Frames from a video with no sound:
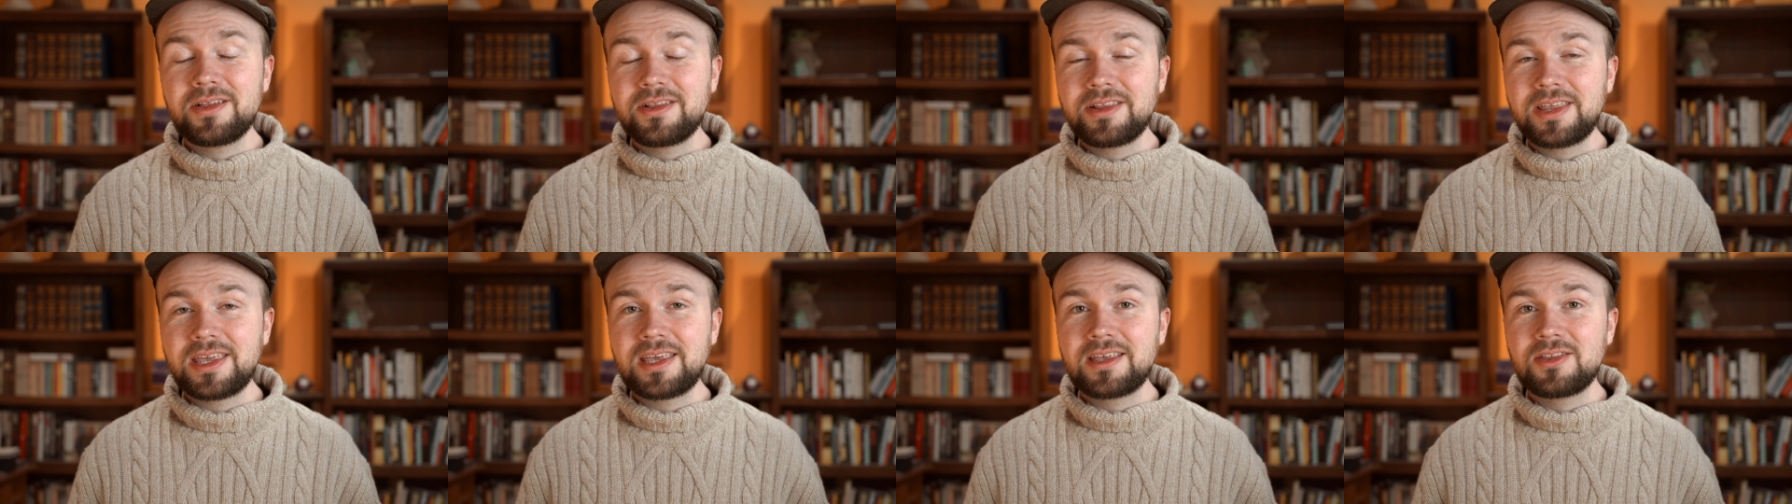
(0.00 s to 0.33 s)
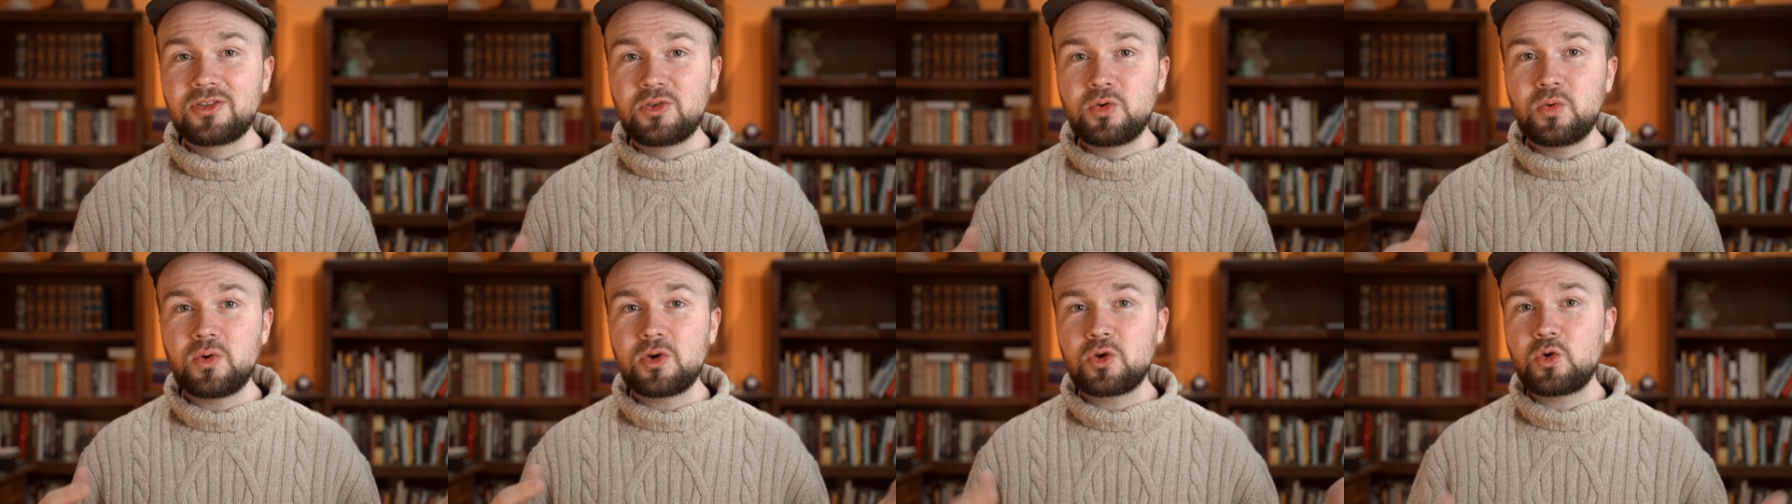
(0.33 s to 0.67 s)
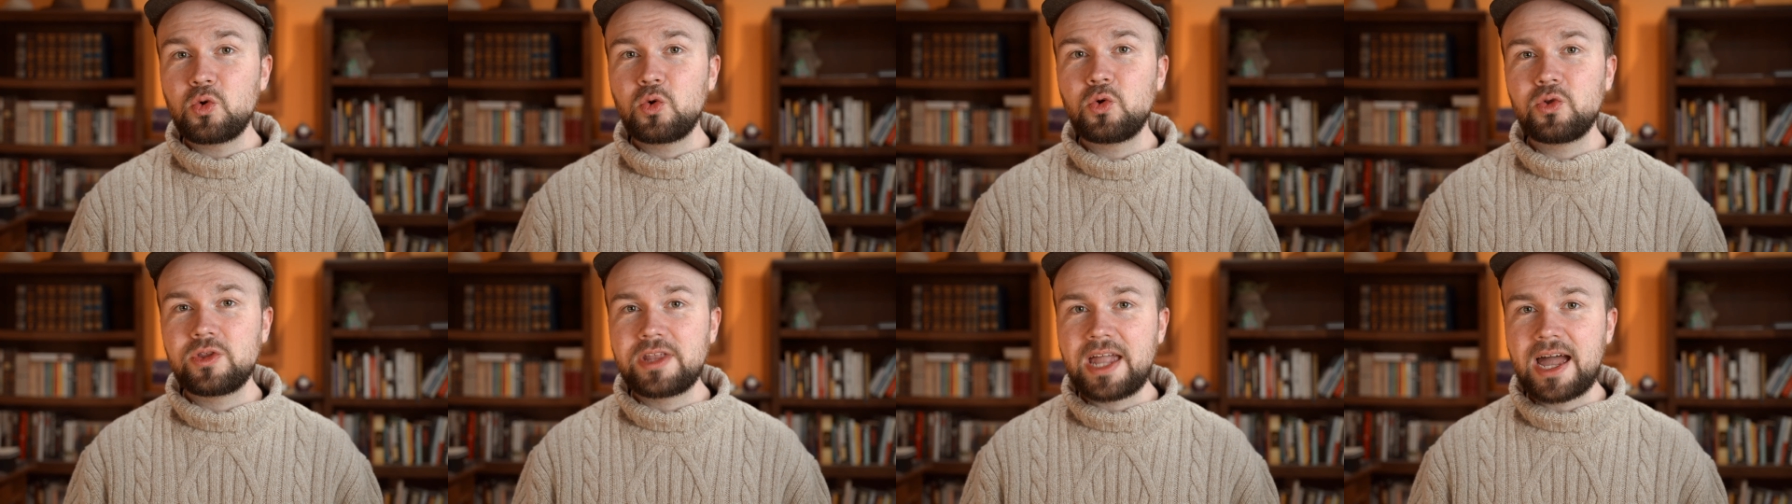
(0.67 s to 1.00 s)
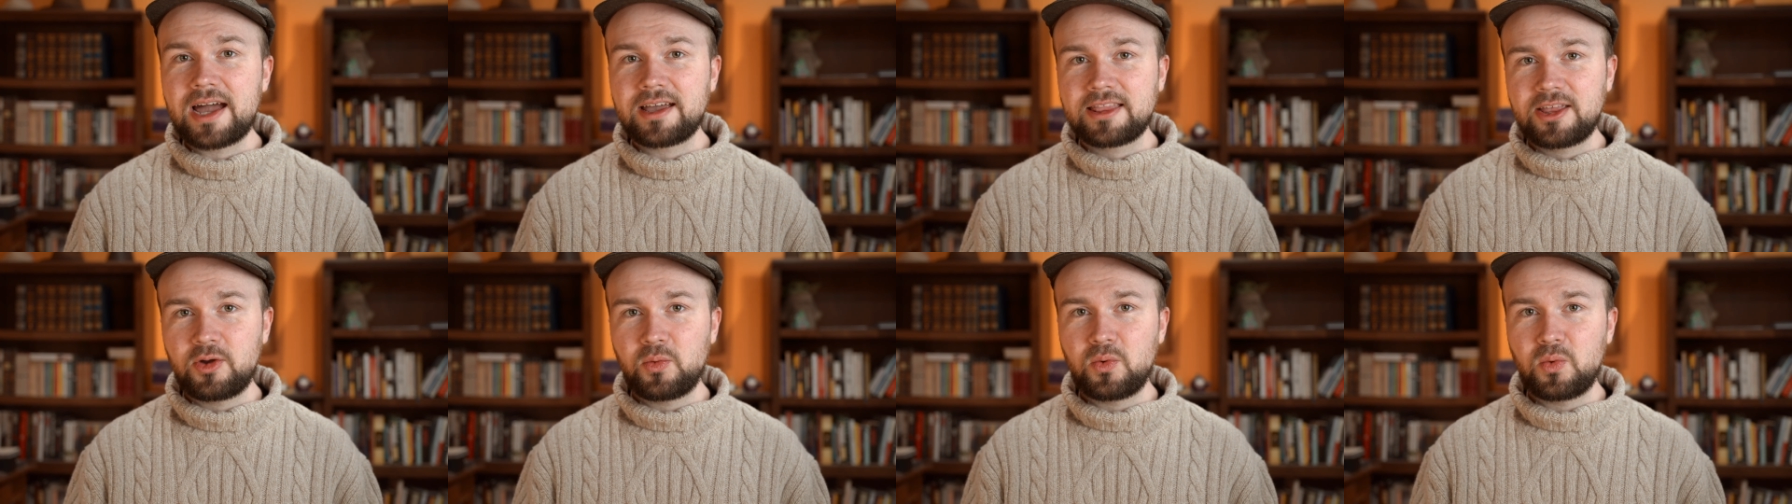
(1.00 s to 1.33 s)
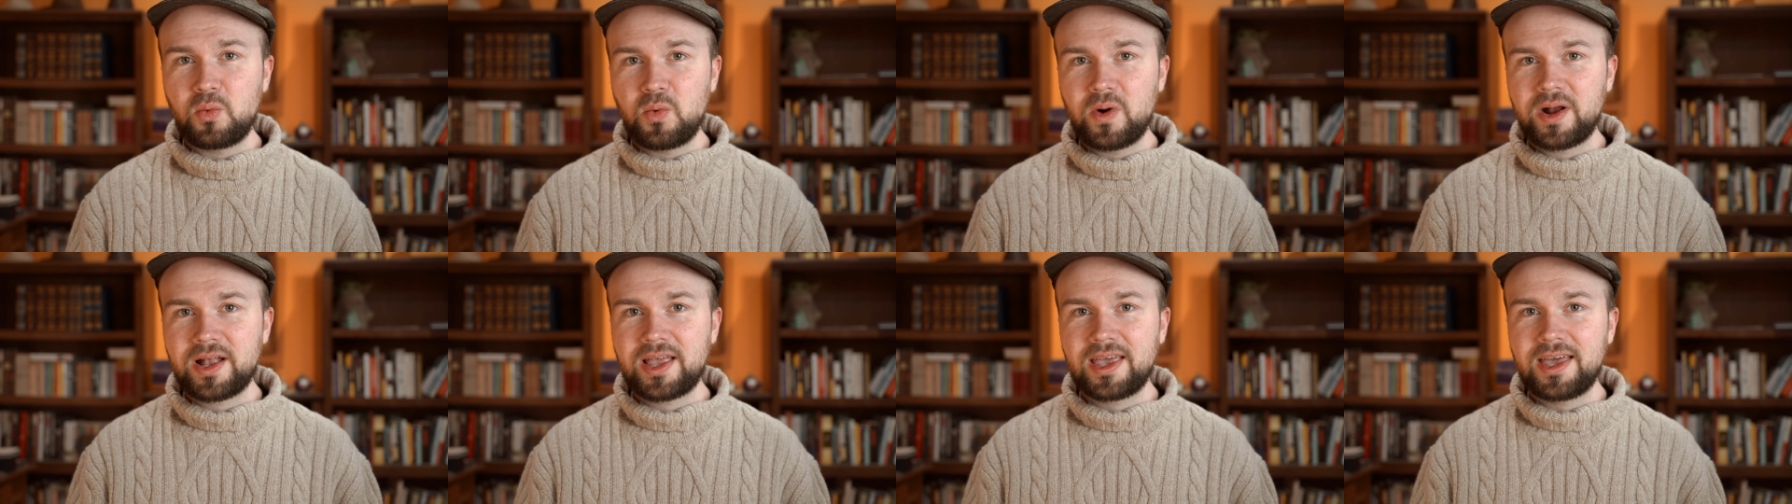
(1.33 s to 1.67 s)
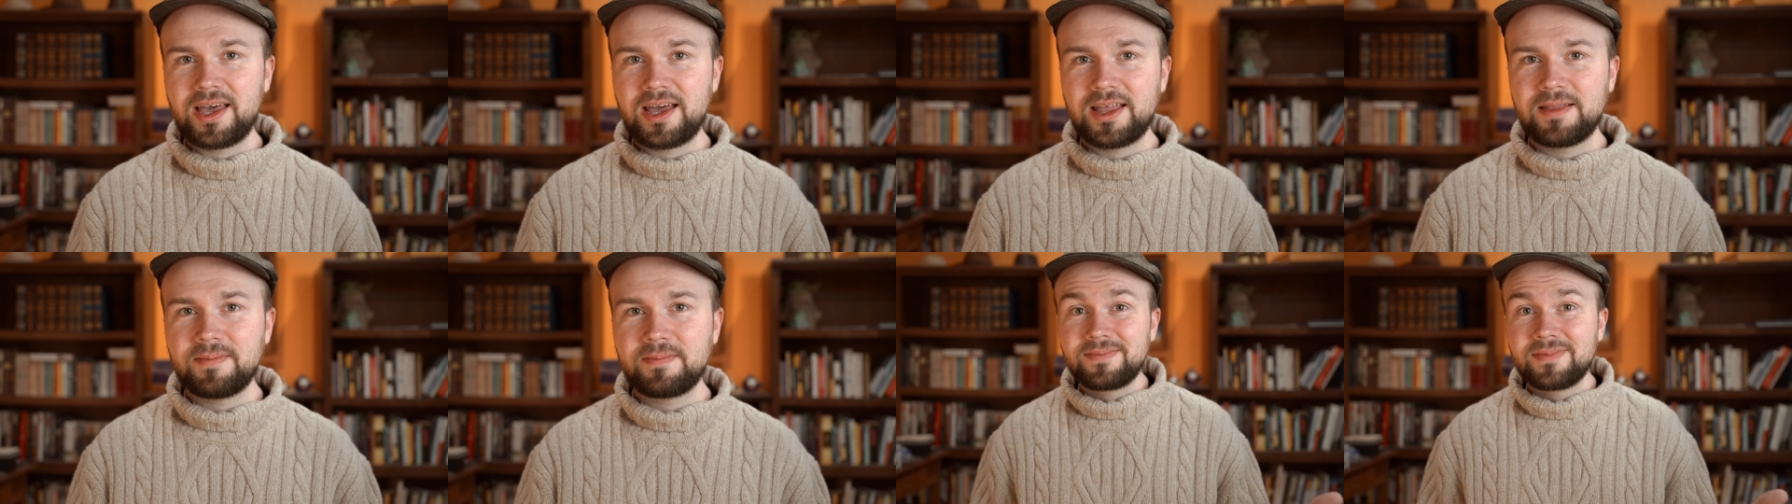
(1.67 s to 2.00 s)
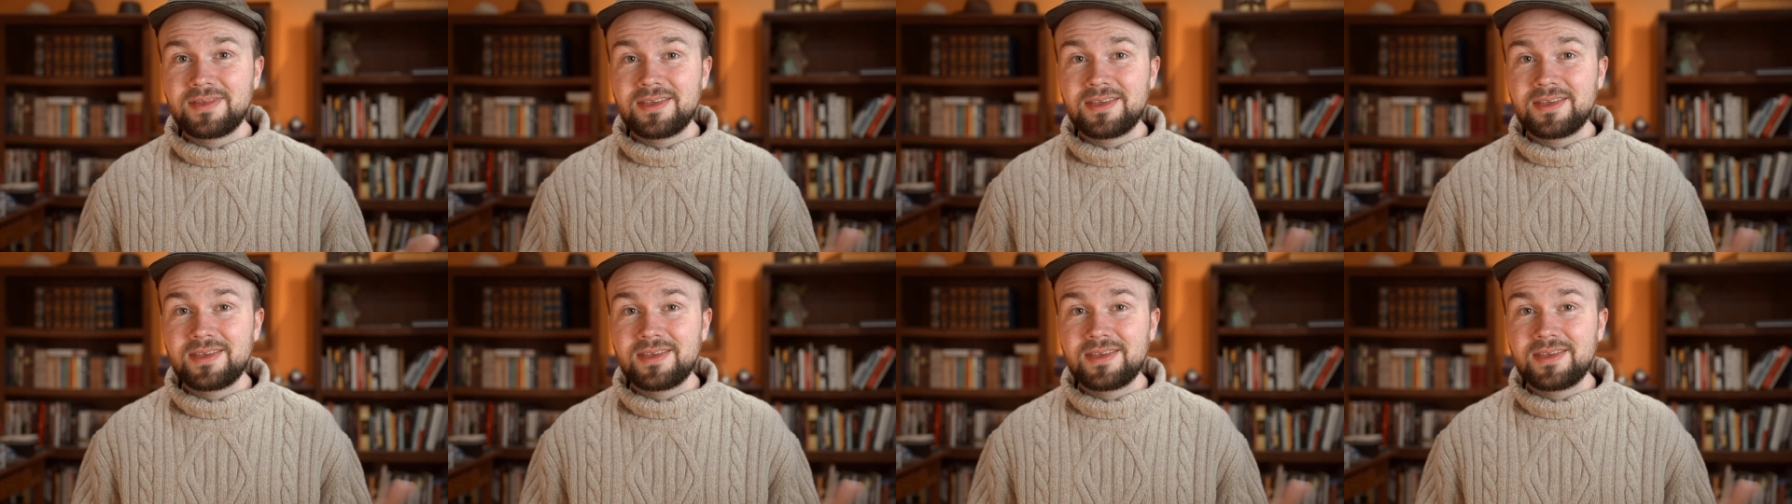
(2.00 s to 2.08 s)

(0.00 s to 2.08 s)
link to a Google Doc that we're working on.